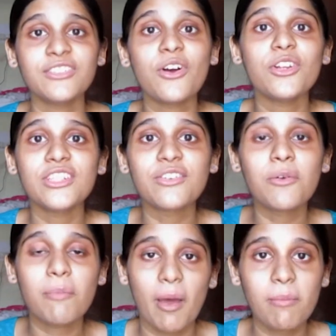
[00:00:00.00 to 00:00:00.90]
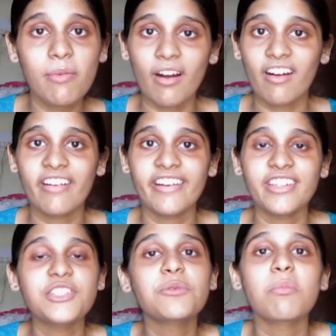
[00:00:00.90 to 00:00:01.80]
So remember
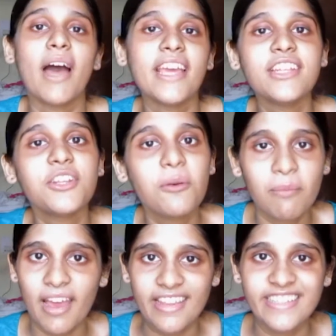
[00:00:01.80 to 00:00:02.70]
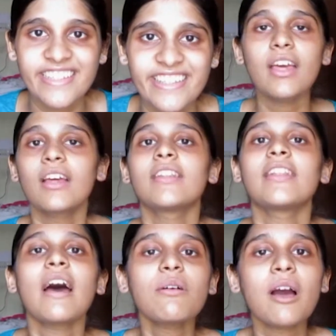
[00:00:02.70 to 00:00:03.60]
to mind your mind.
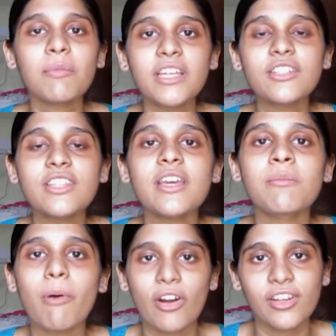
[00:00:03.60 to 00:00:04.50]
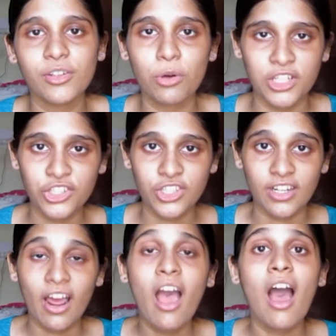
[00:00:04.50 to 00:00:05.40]
Now coming to the important question,
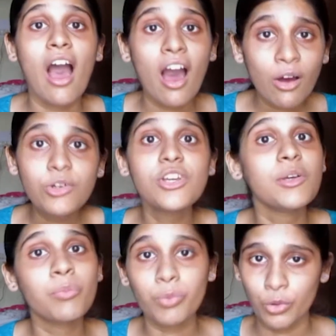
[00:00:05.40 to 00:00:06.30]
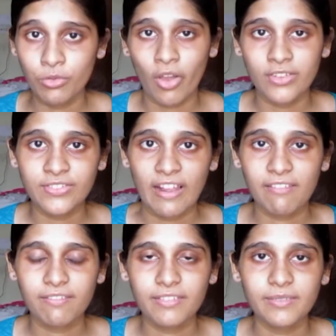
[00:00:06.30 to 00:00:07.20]
how to improve yourself?